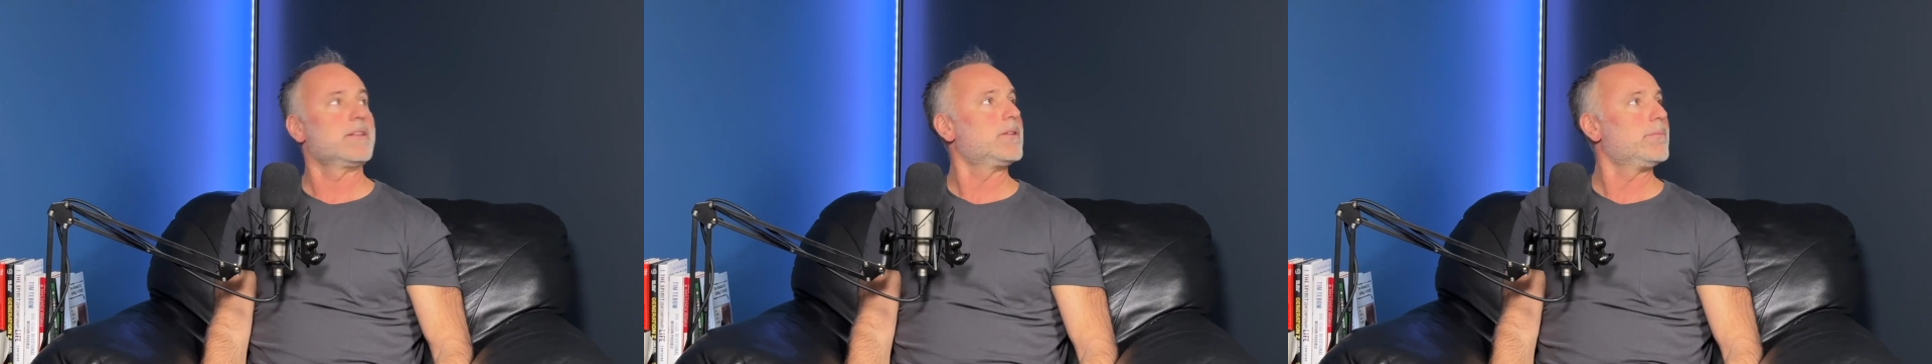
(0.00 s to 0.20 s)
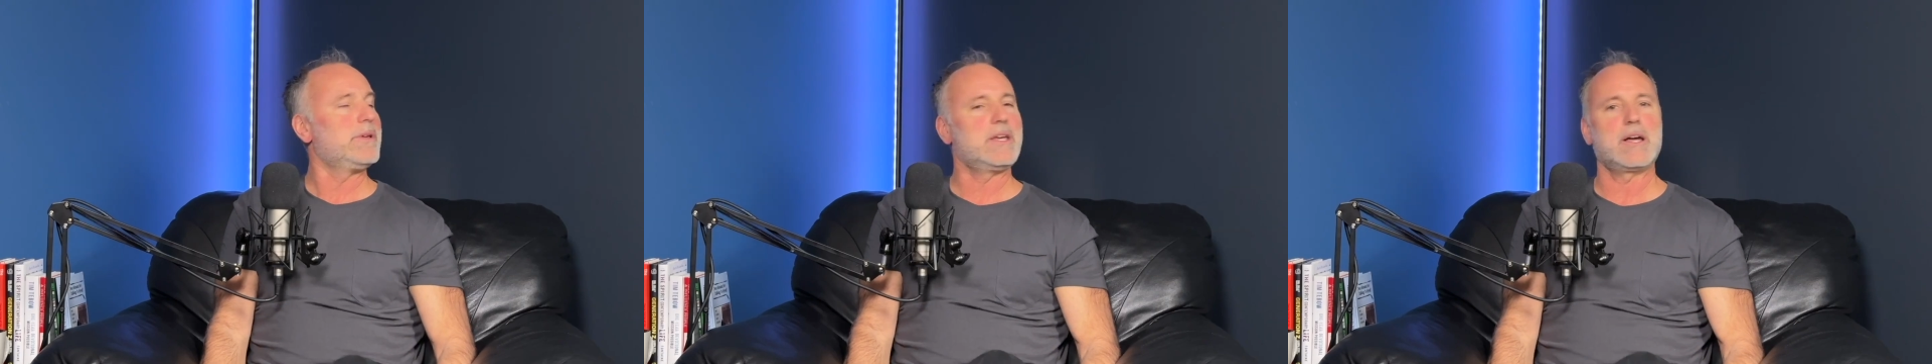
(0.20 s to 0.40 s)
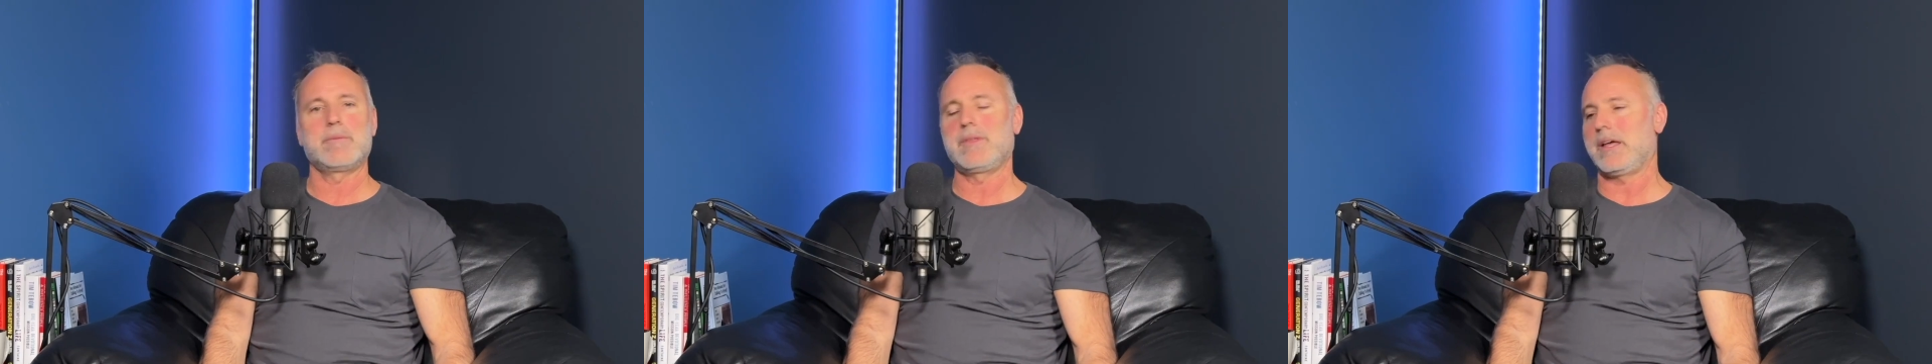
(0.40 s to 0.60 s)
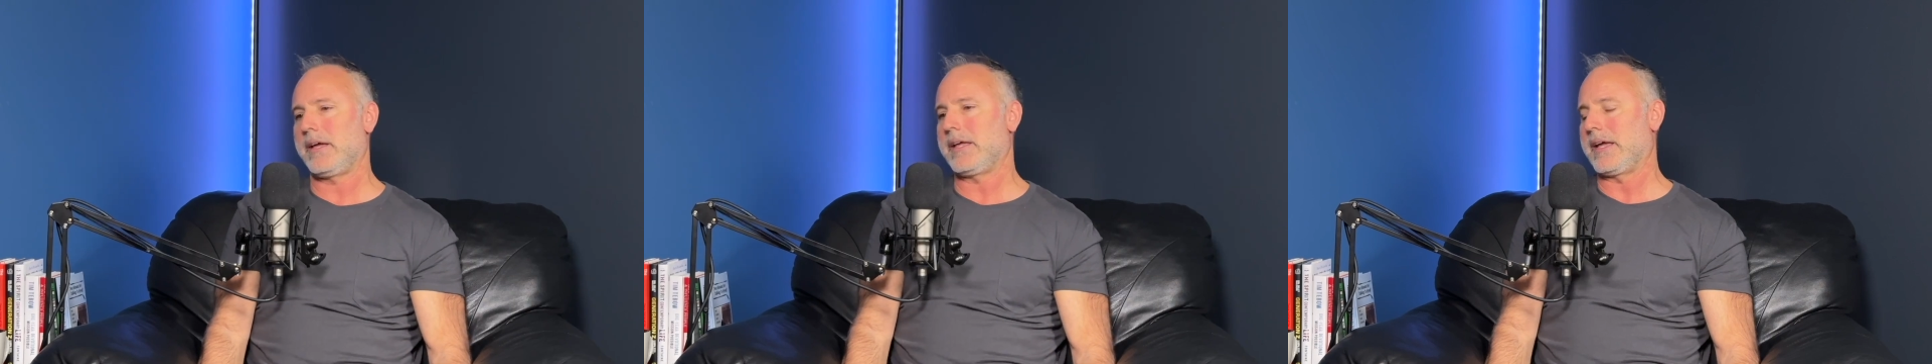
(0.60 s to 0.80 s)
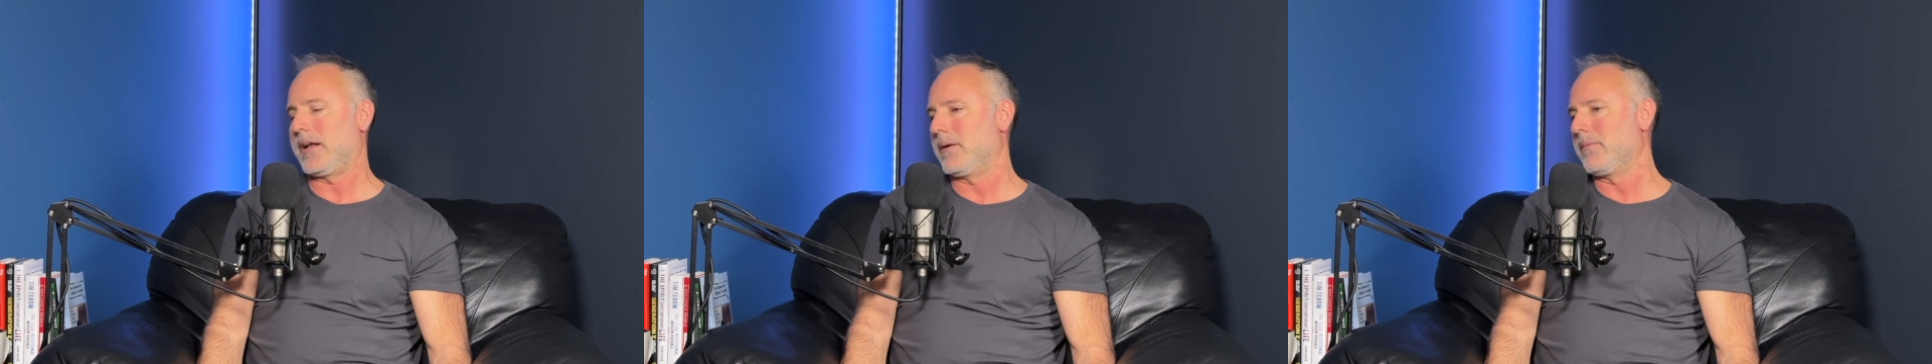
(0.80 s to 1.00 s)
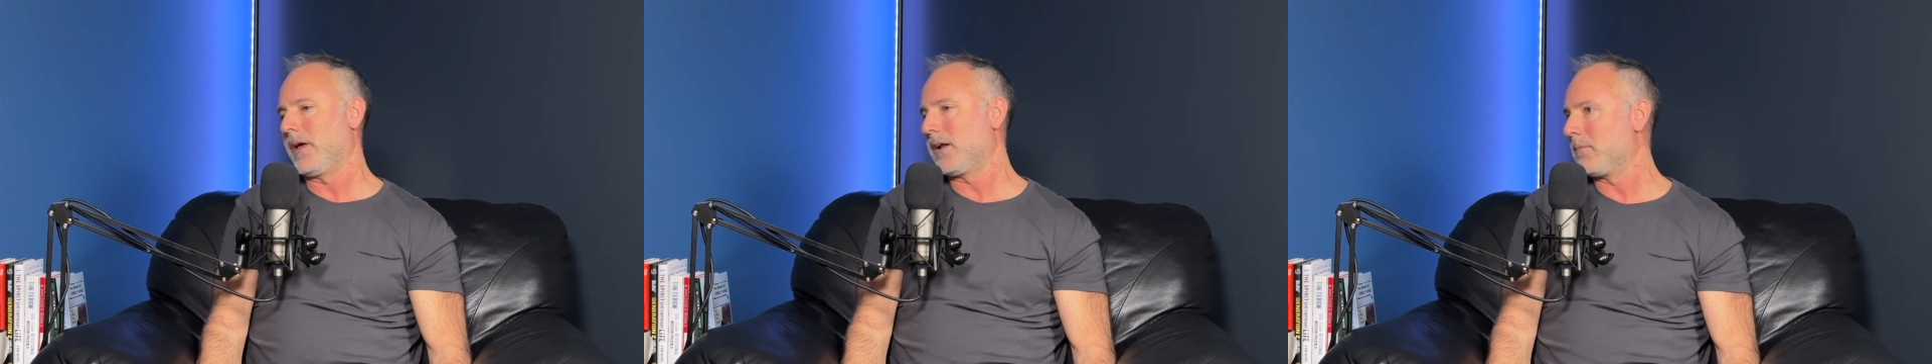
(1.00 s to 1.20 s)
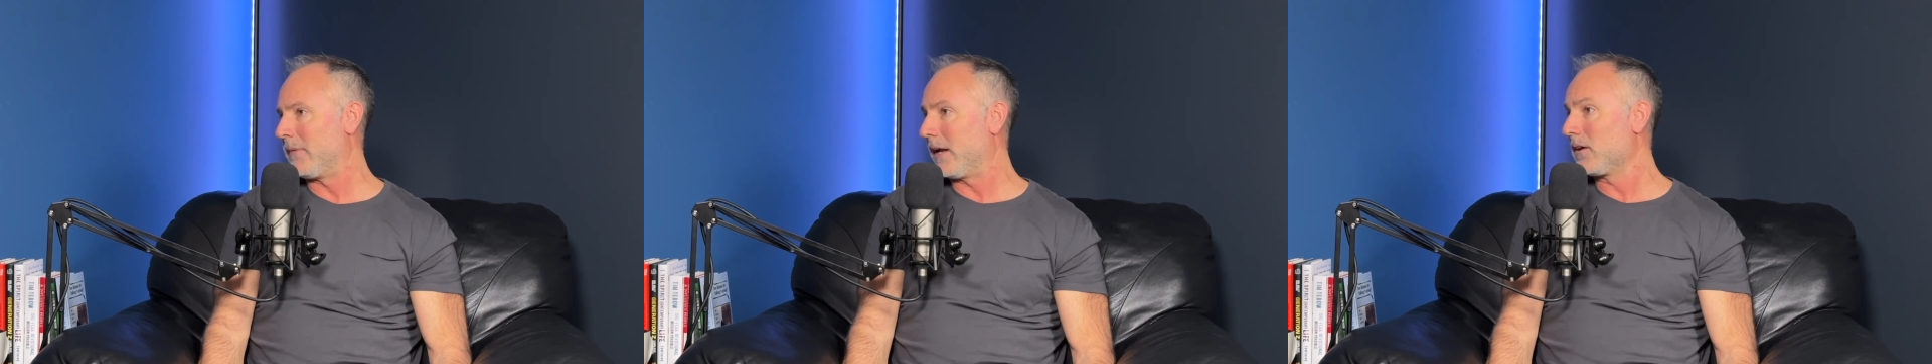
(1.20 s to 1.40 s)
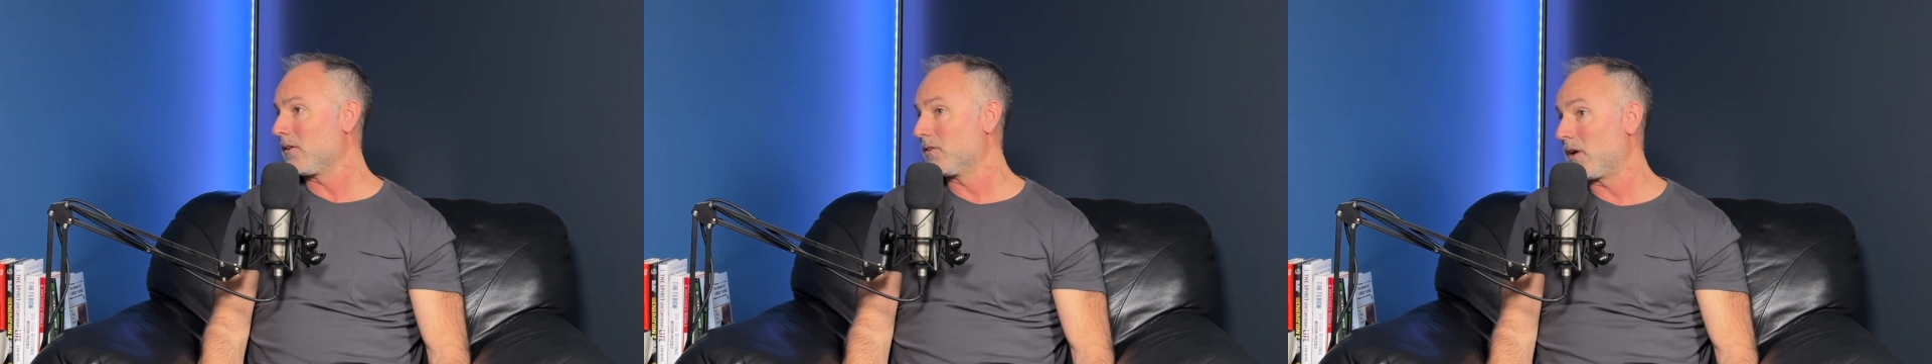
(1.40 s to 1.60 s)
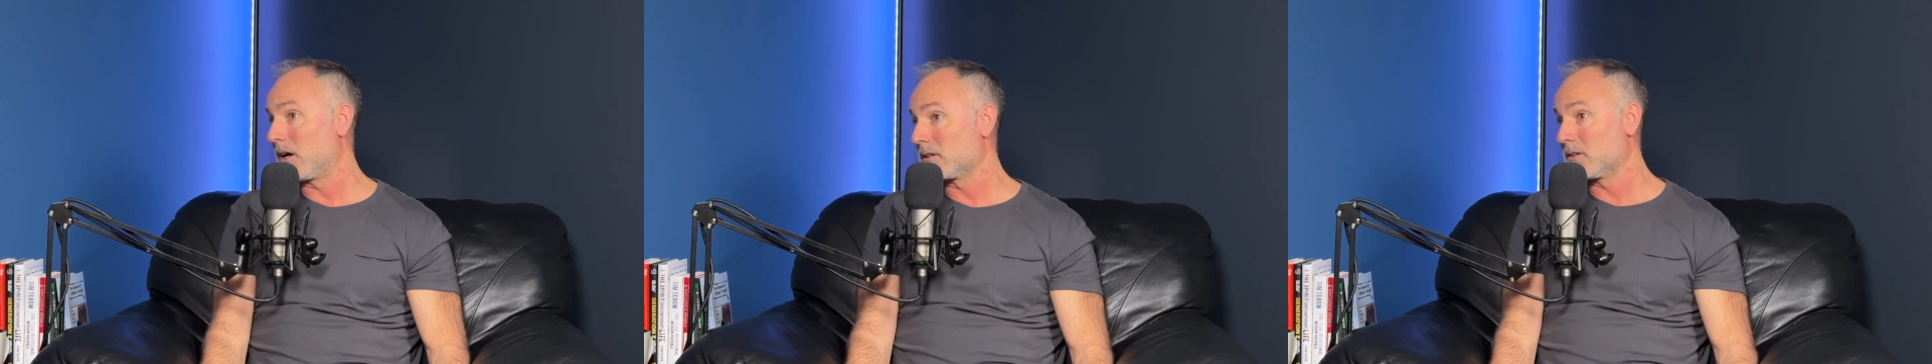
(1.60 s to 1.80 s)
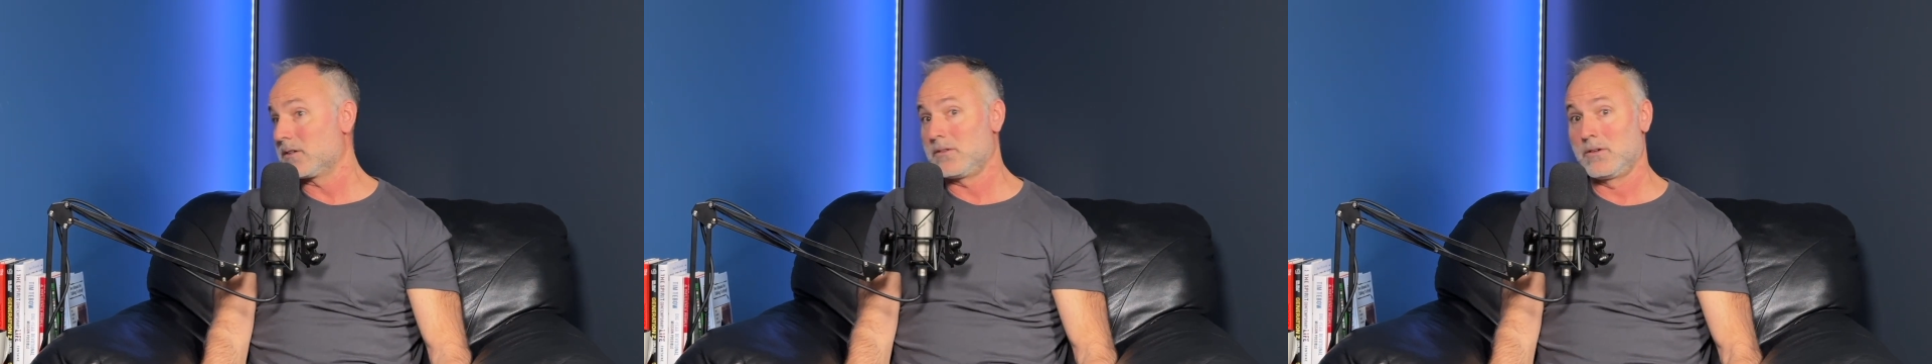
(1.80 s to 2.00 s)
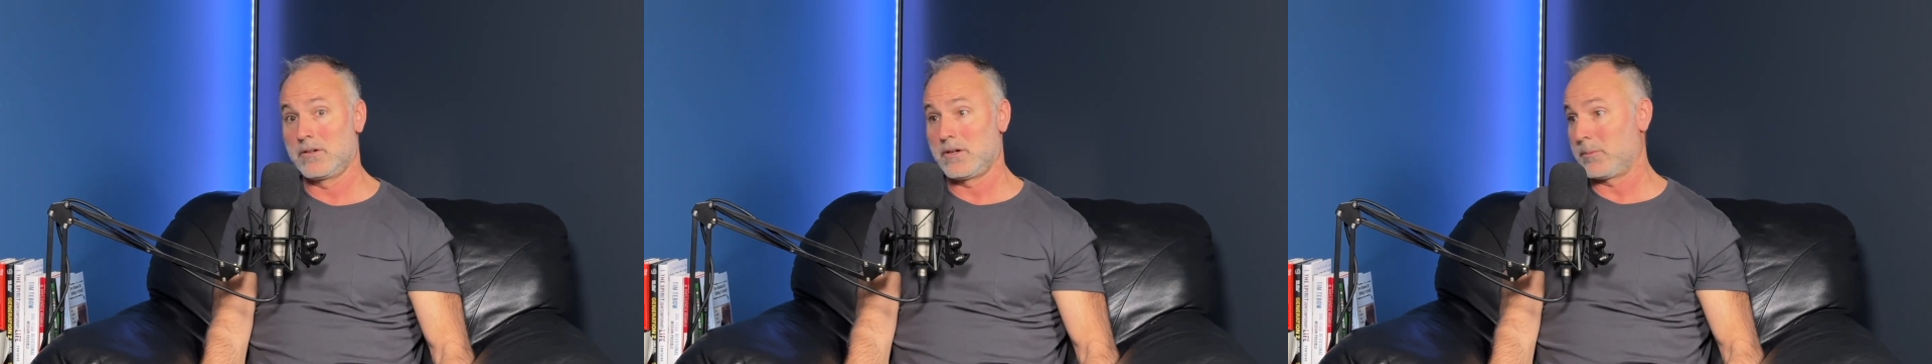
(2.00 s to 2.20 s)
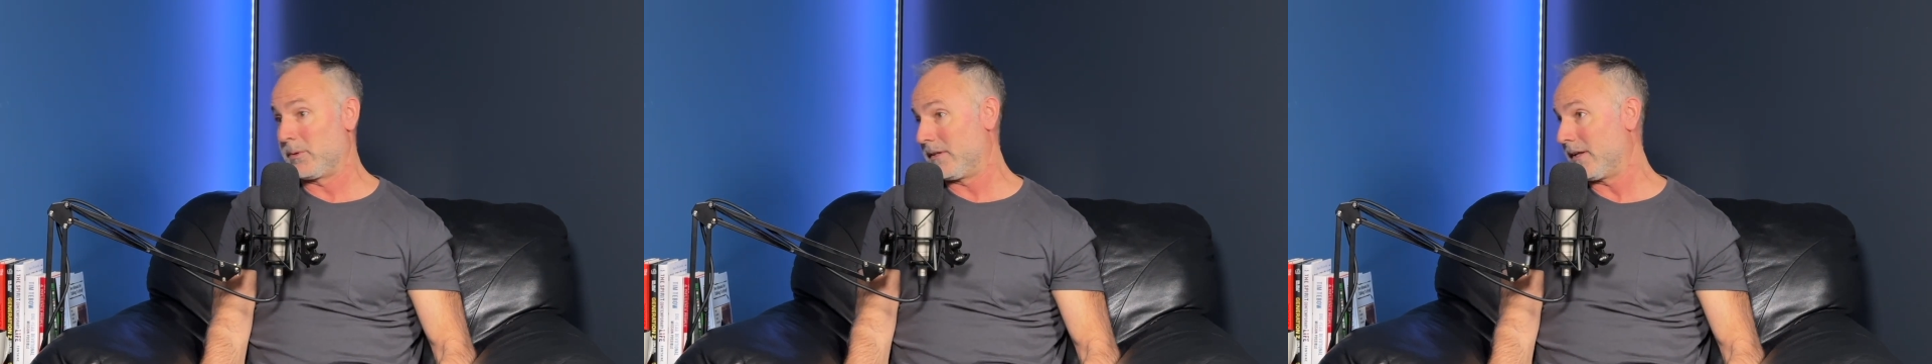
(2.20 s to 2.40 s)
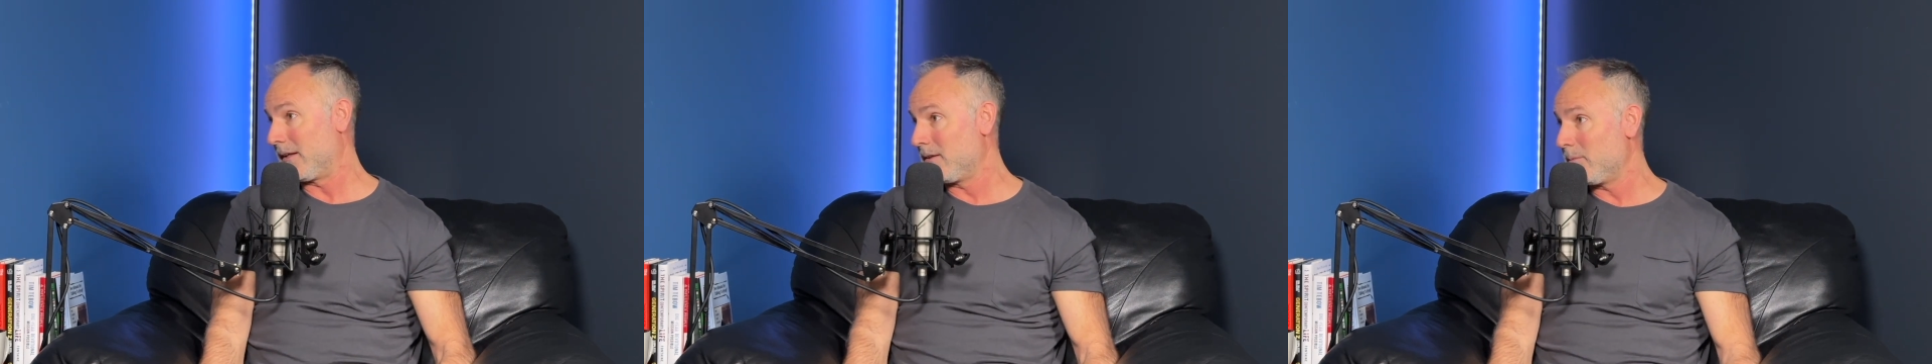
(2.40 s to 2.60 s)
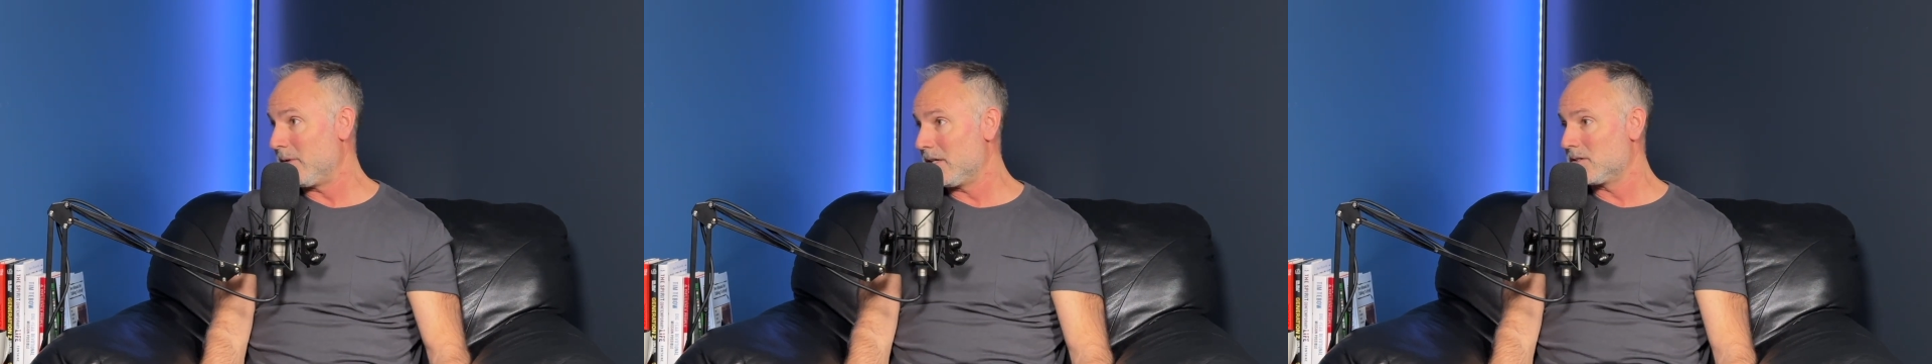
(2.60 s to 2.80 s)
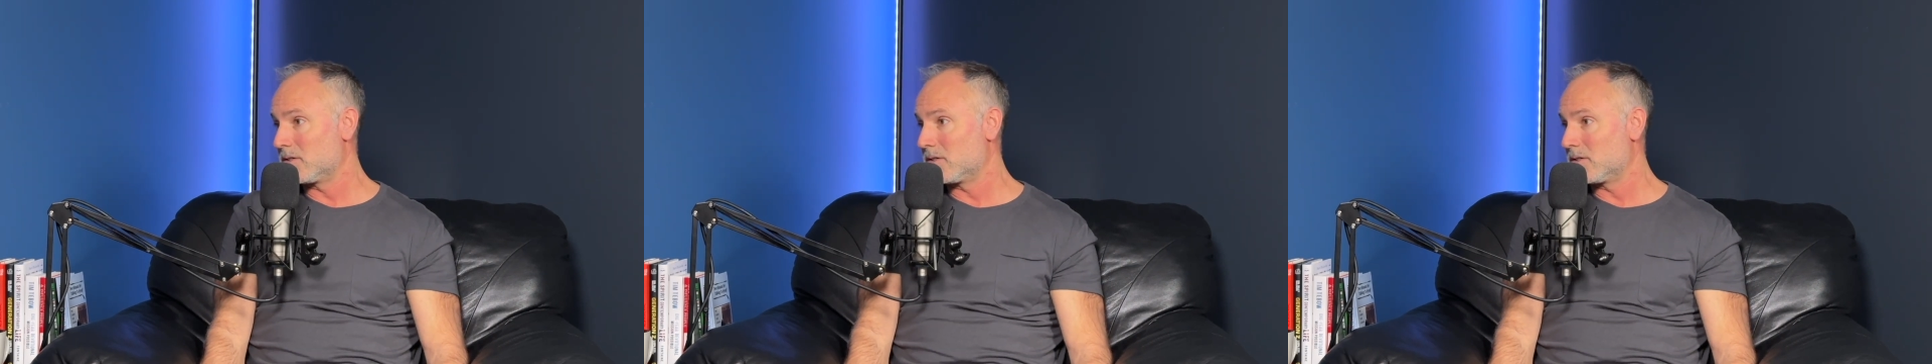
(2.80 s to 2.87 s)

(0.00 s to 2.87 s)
to be. I'm not a medical doctor, nor do I pretend to be.